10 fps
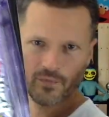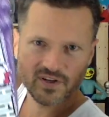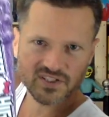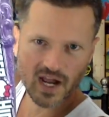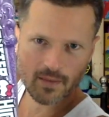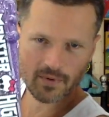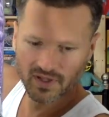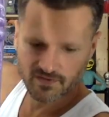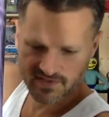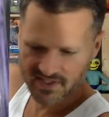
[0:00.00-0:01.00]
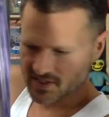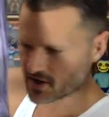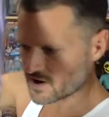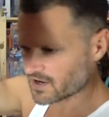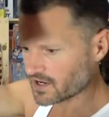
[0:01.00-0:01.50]
which I believe is a
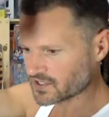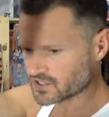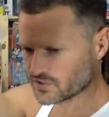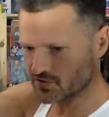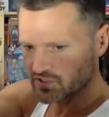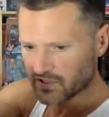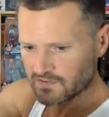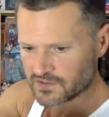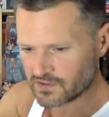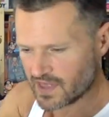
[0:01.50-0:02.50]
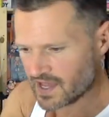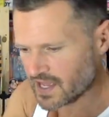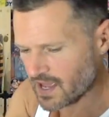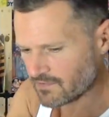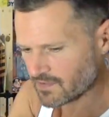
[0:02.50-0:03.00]
Target exclusive, so that
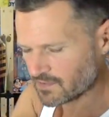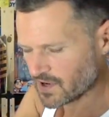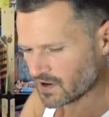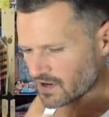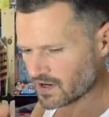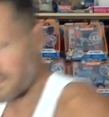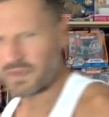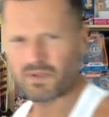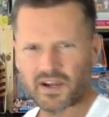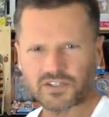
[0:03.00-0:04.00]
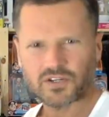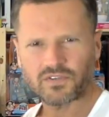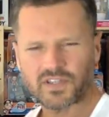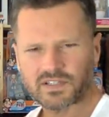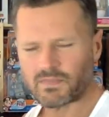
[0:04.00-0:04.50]
came from Target. Maybe I
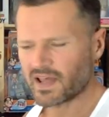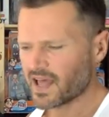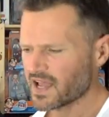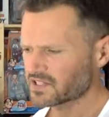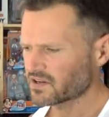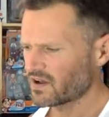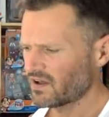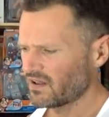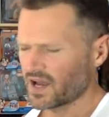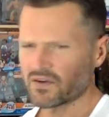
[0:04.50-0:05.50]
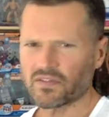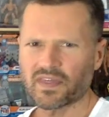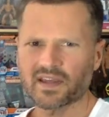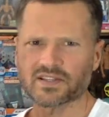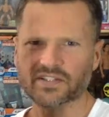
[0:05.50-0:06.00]
showed this in my last haul. I don't think